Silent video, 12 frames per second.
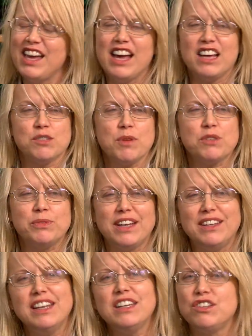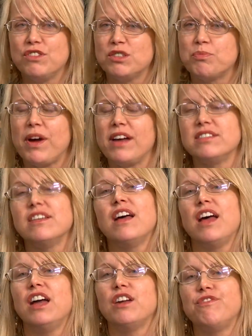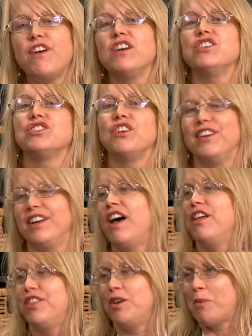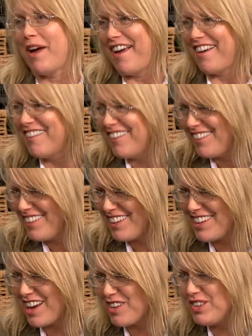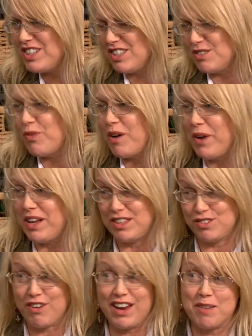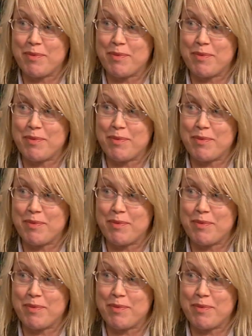express what they needed to express in a functional and healthy way? You know, which is what is great